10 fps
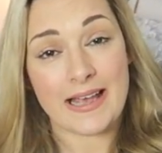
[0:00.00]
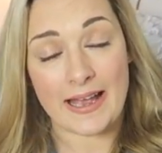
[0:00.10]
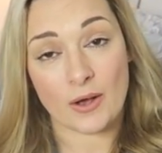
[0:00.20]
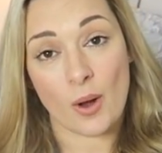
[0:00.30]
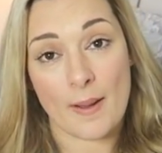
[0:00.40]

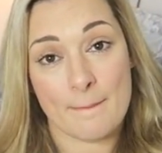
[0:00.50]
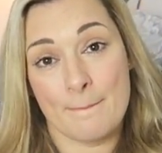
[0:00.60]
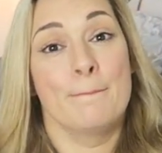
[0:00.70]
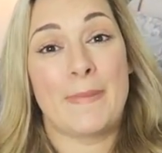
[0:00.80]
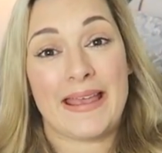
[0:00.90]
getting quite
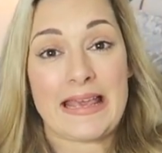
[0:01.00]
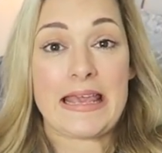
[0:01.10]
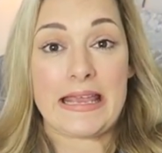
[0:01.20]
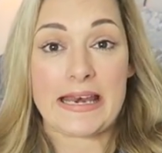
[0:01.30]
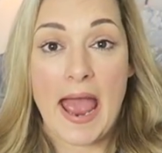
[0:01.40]

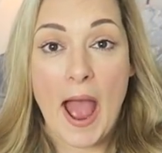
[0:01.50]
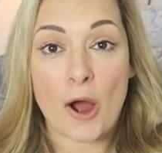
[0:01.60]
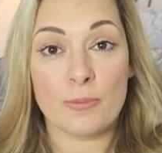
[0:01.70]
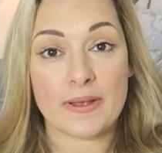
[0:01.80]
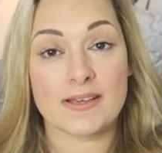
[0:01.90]
manky
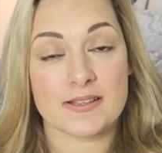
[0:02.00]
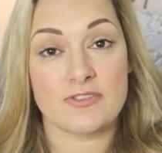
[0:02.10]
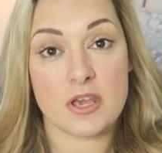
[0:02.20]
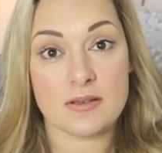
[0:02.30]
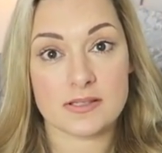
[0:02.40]
now because
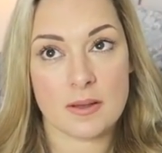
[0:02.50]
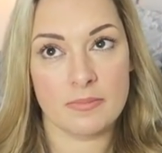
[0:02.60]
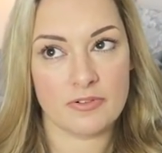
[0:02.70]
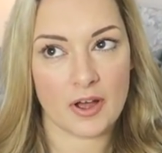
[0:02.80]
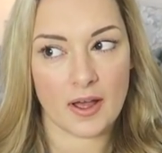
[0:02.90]
I've used
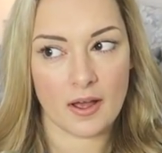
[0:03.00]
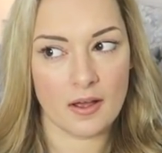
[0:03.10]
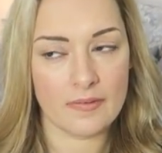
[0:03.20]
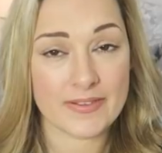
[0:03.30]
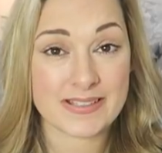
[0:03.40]
them
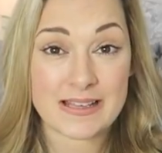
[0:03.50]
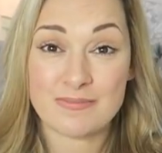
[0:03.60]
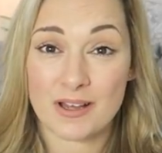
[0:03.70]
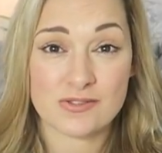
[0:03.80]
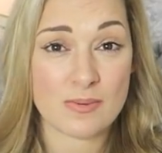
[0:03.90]
for the
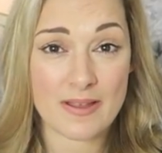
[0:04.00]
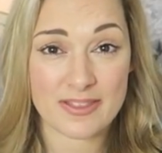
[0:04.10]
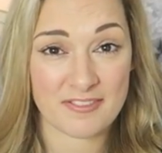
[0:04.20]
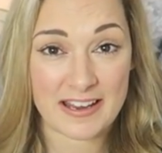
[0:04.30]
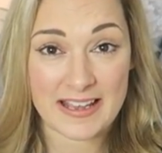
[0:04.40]
same ones for
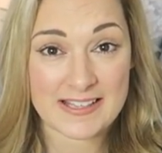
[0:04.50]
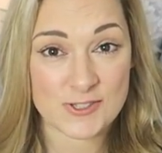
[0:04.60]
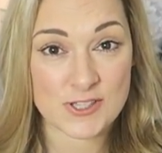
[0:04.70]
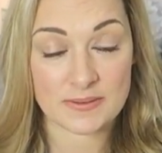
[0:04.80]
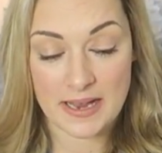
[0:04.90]
about three
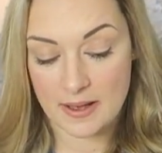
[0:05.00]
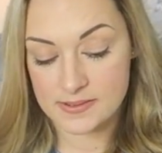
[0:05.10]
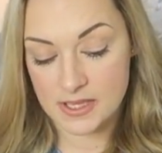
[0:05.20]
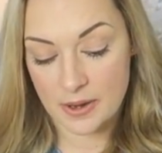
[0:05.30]
years or so now.